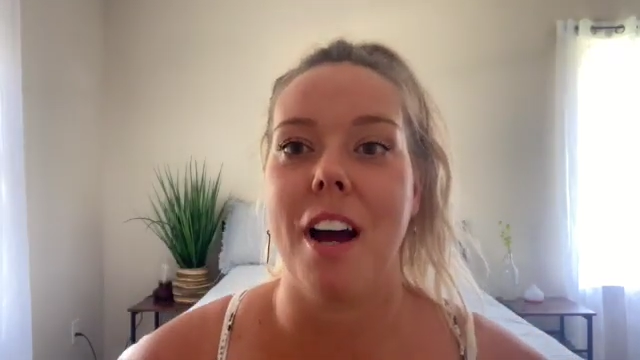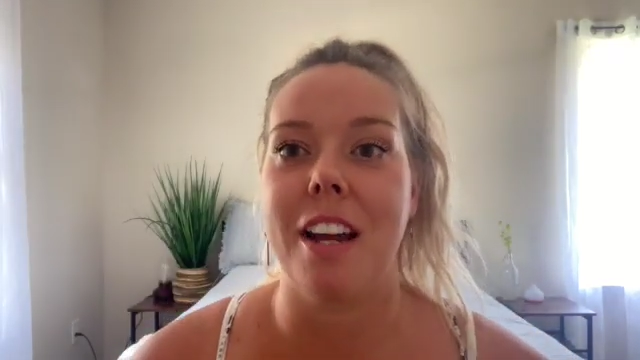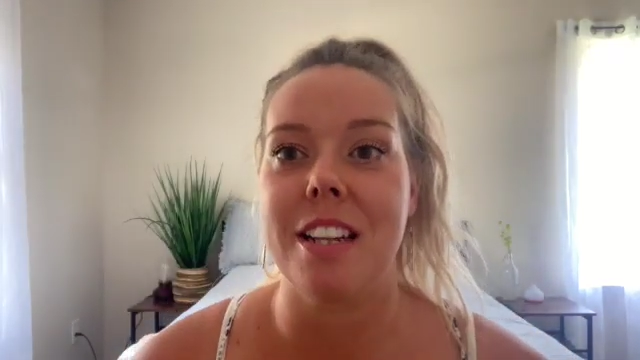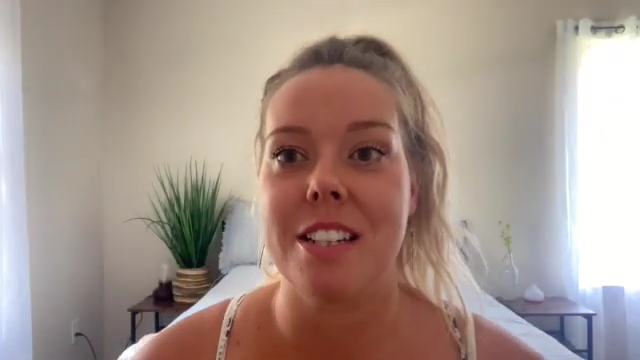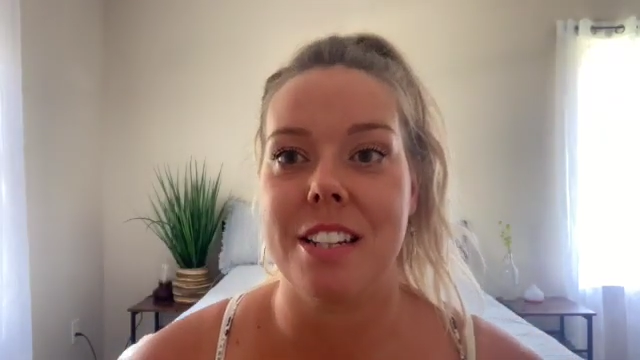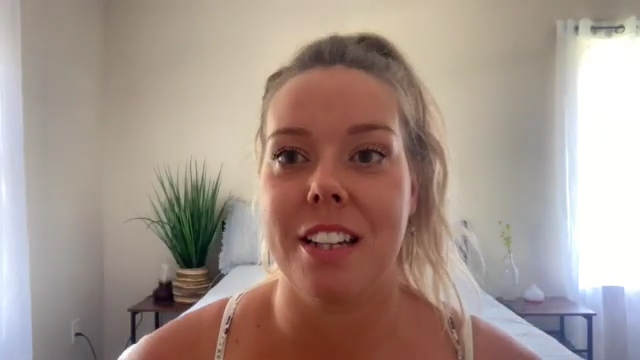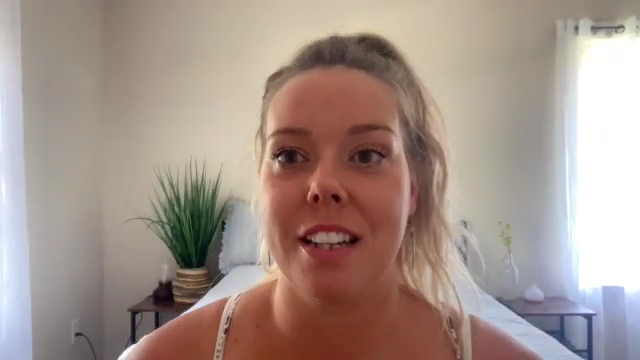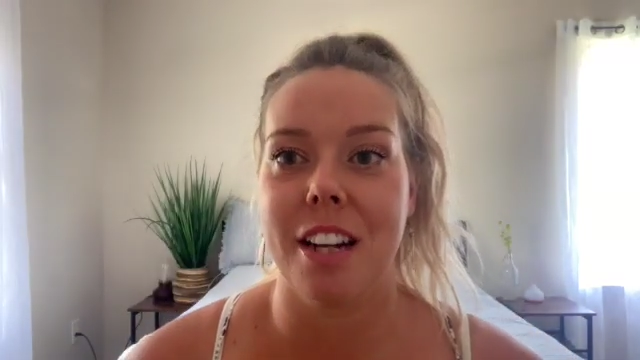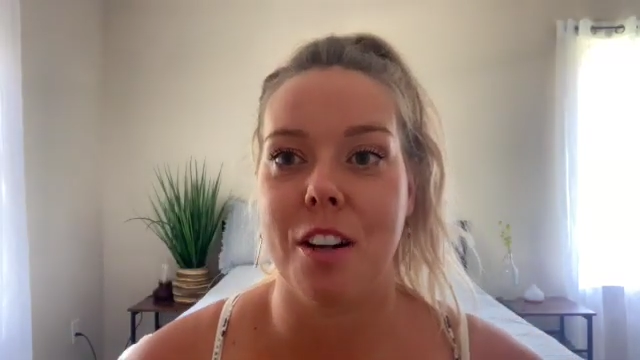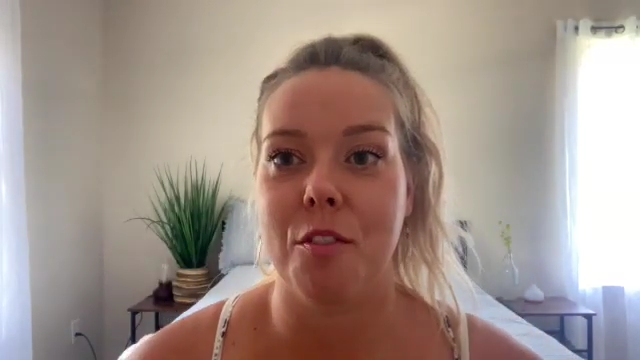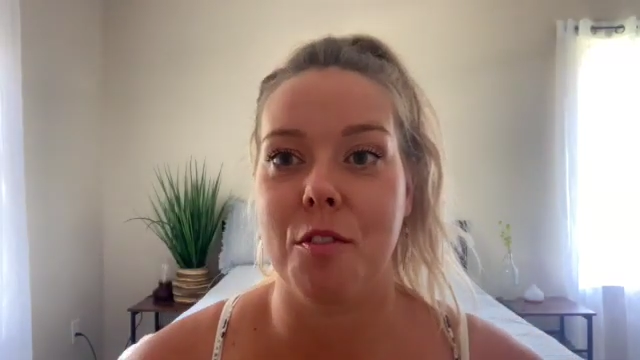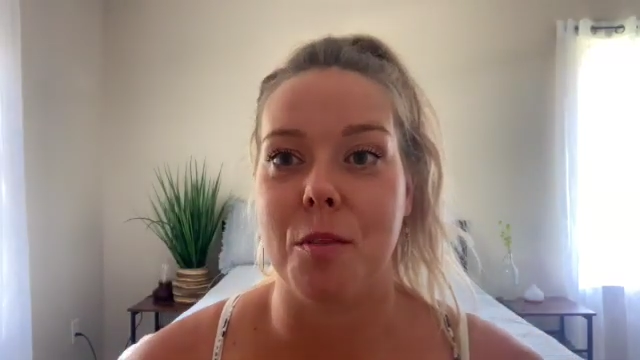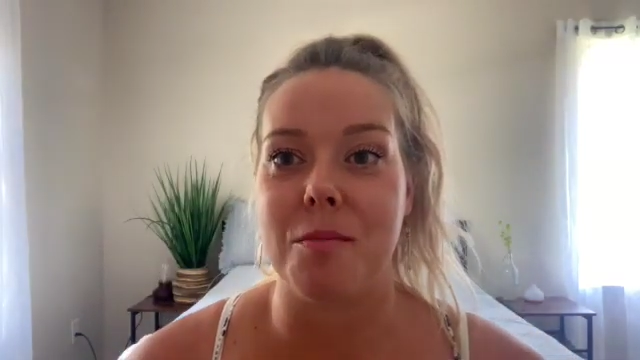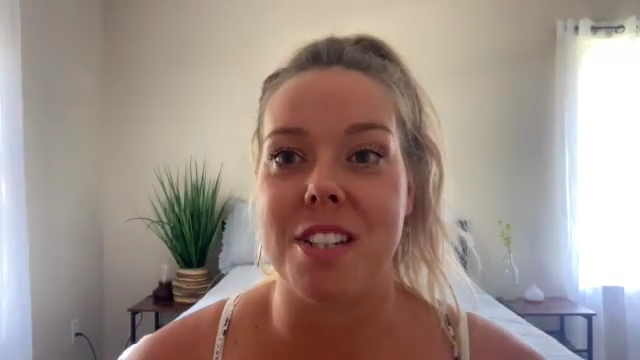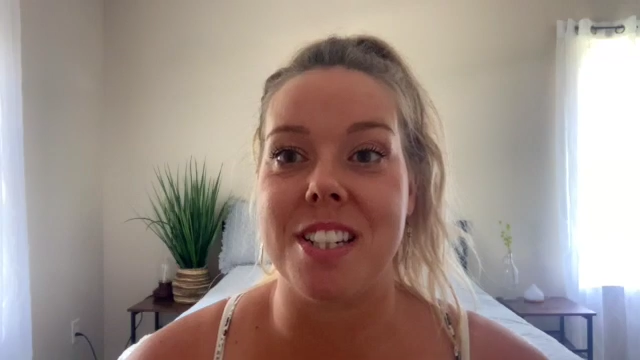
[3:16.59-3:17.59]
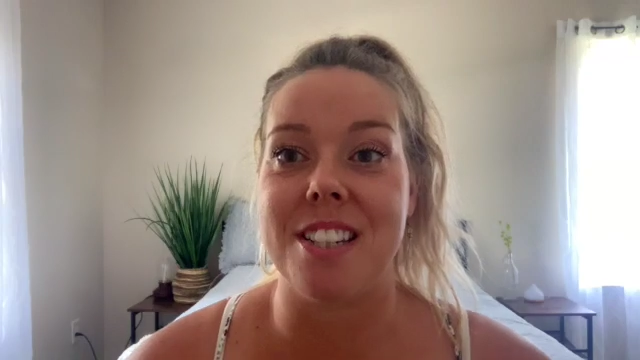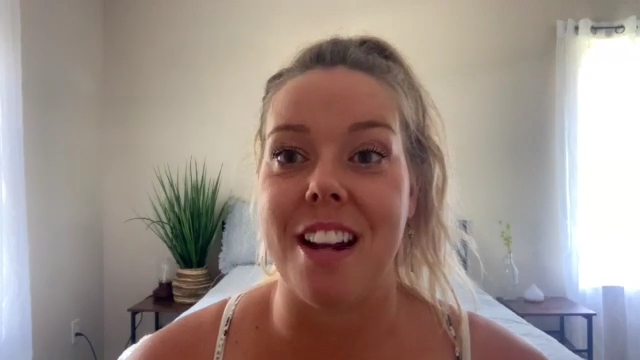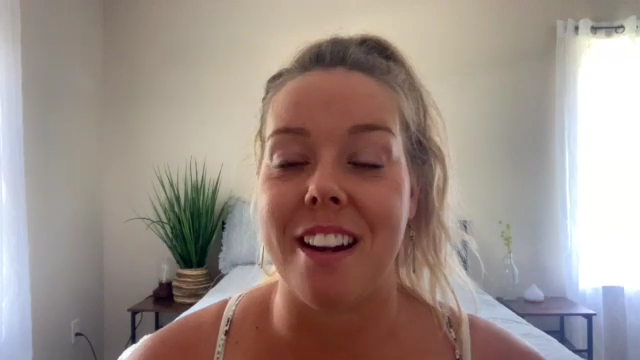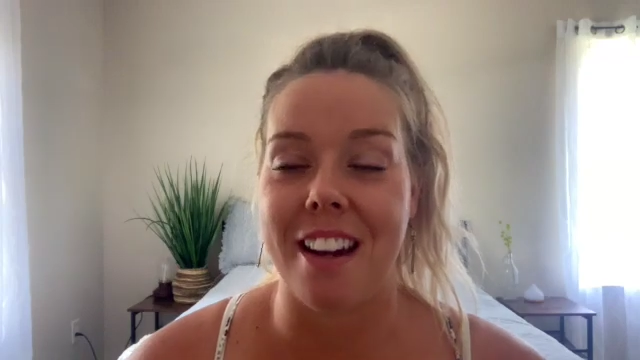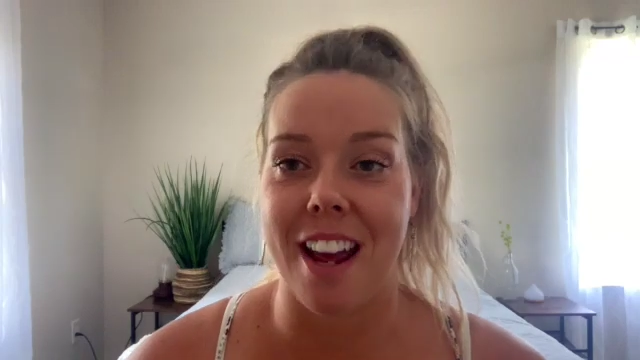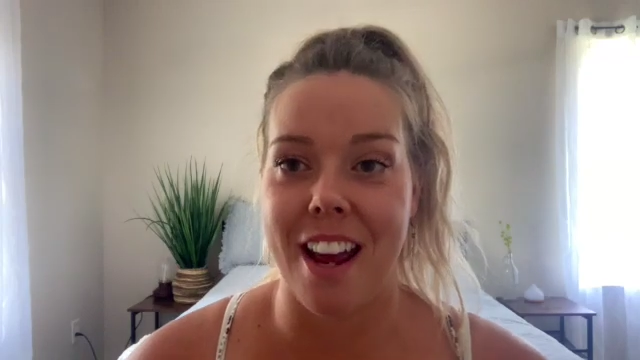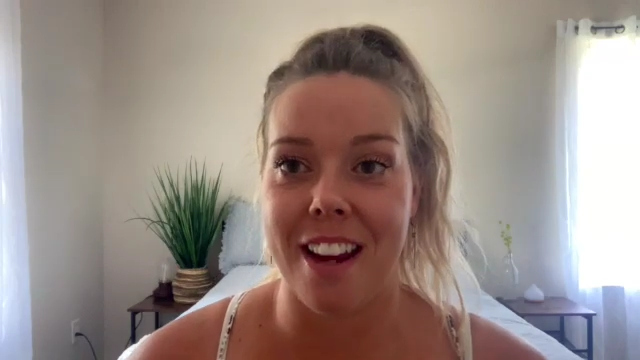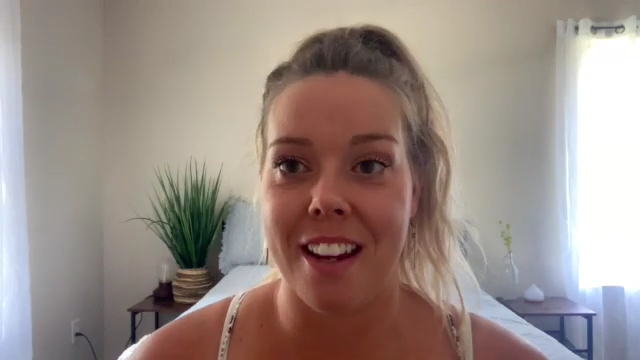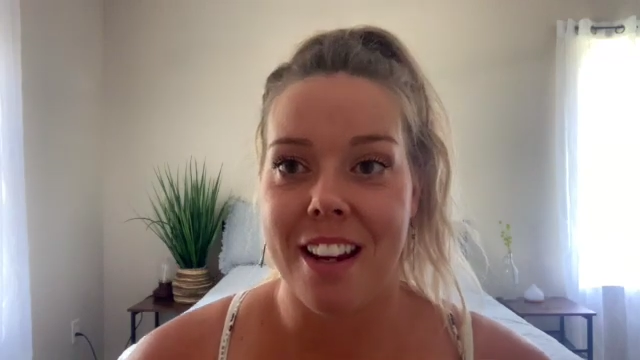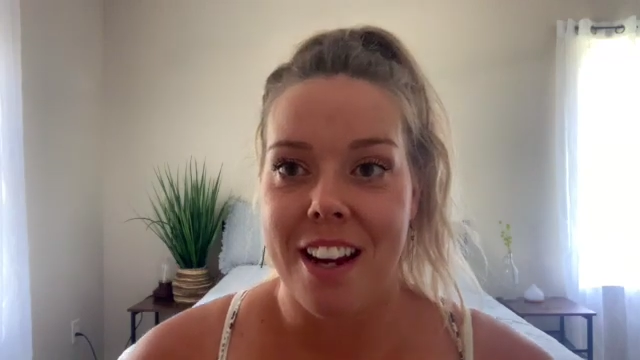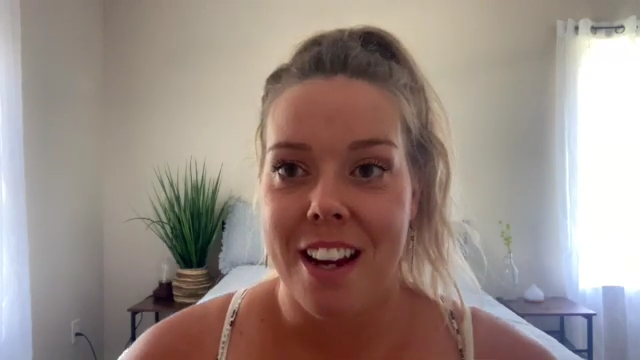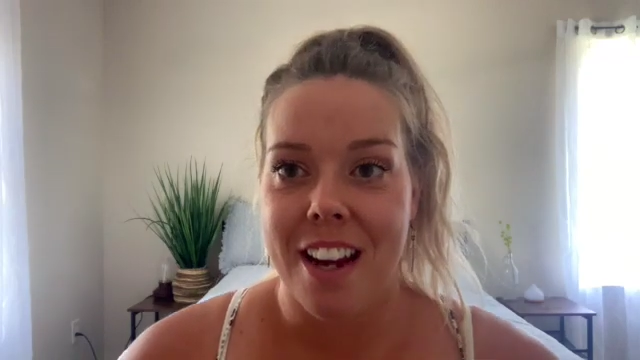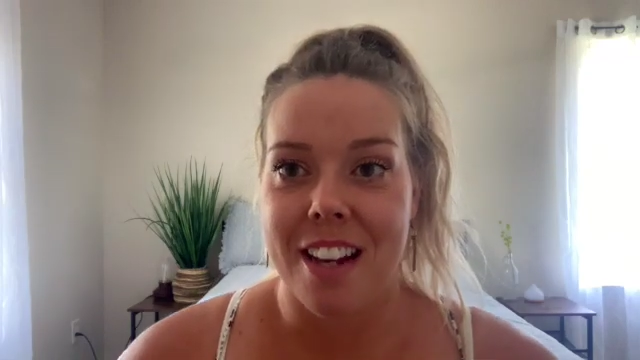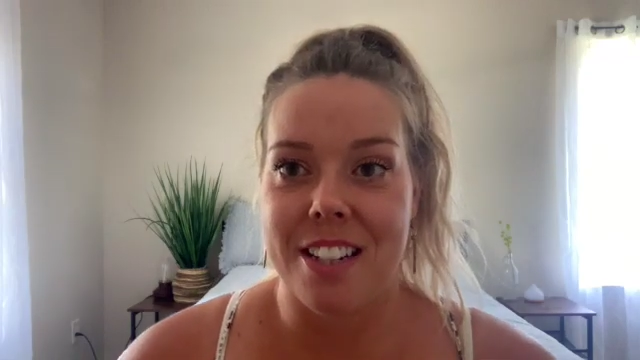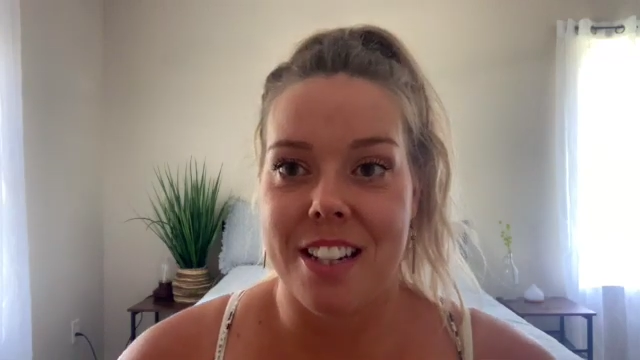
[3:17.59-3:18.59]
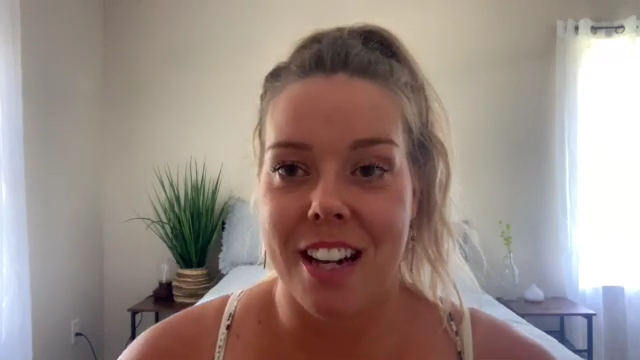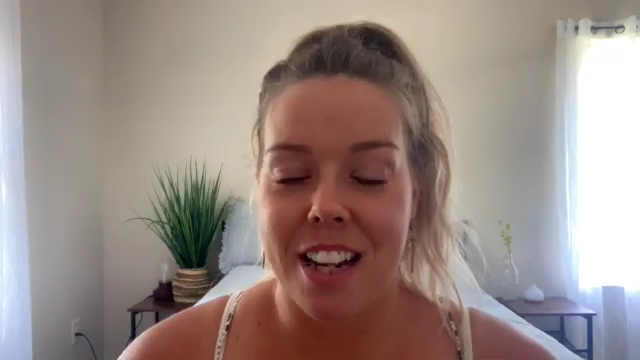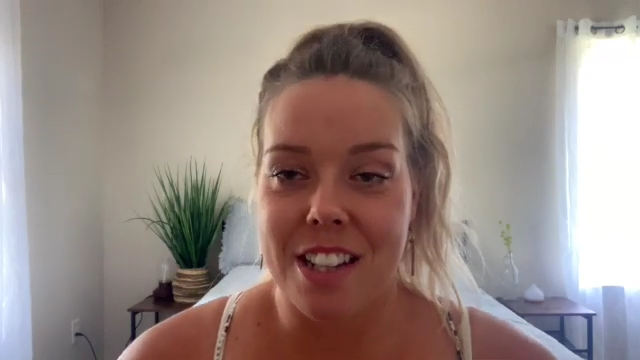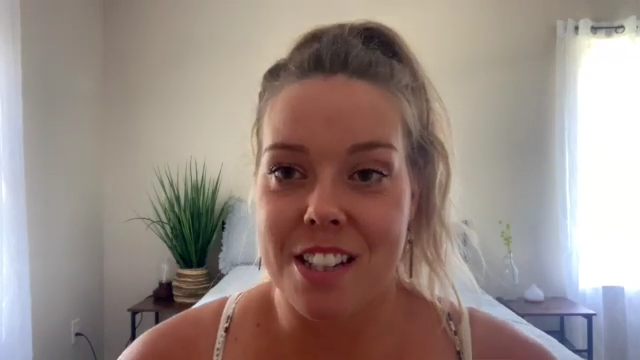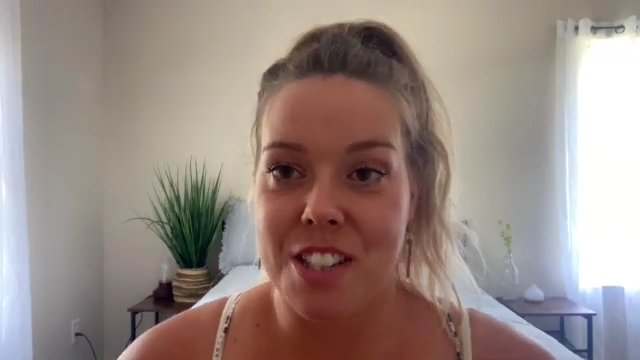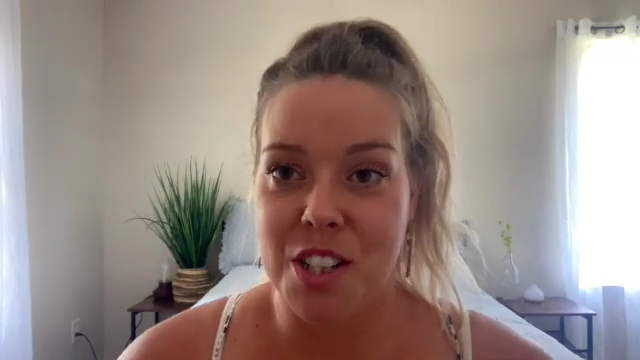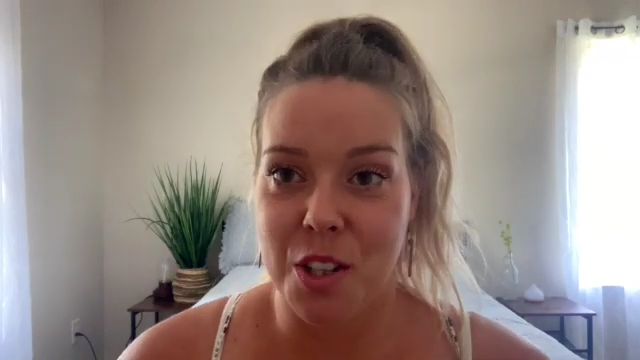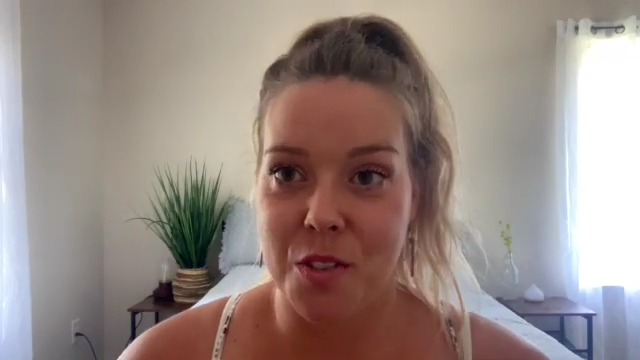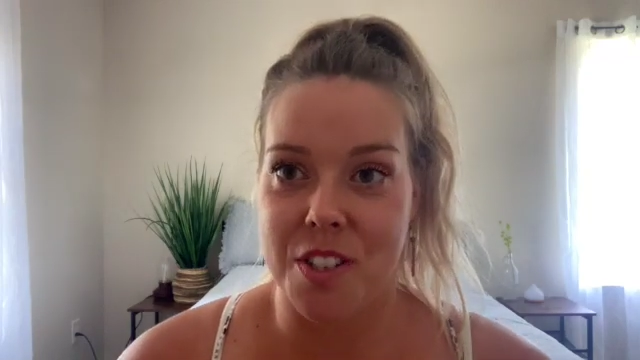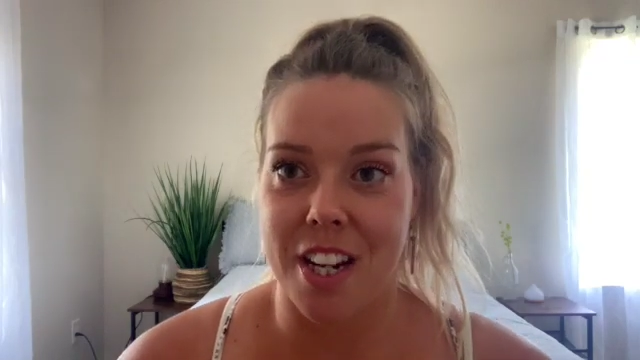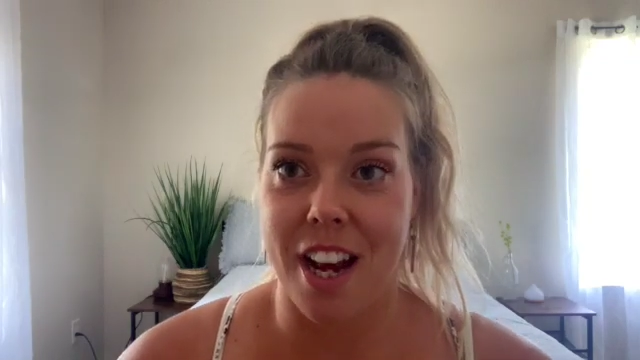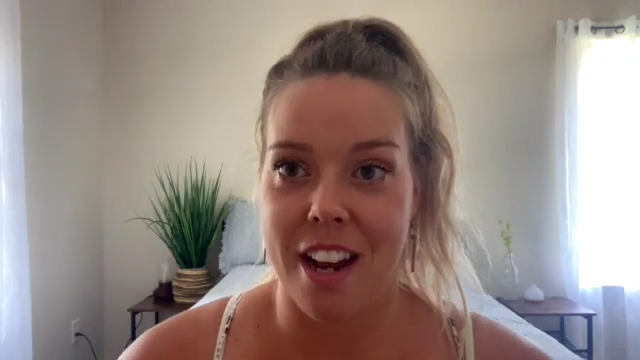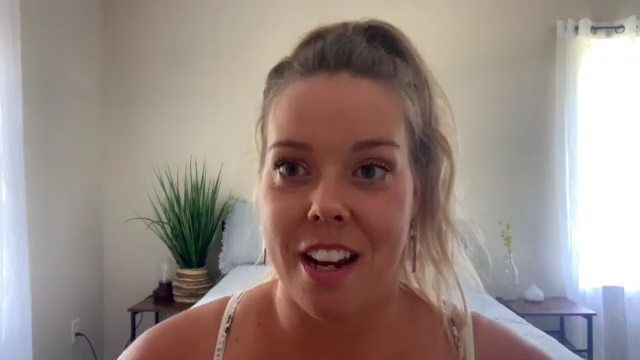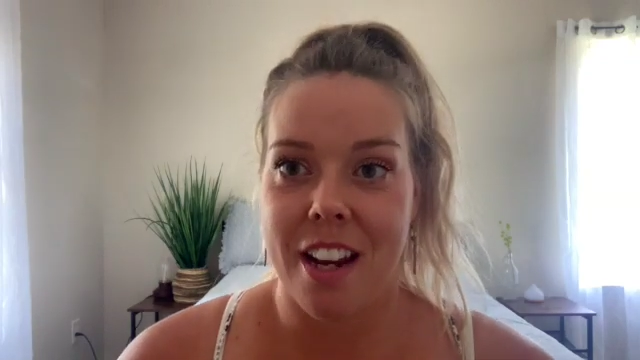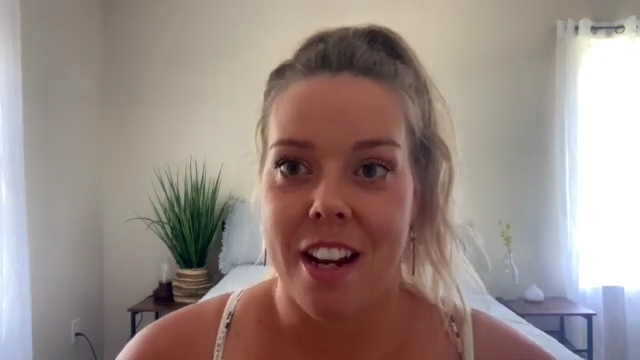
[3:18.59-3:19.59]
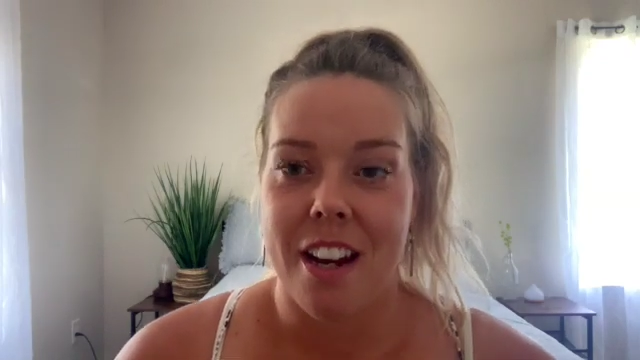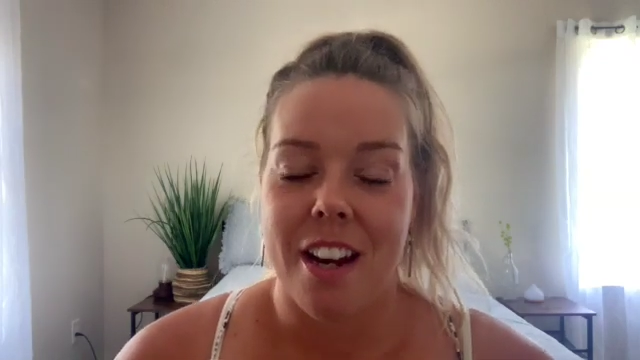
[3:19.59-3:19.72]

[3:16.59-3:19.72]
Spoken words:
ice in there from Sunday, and today is Tuesday.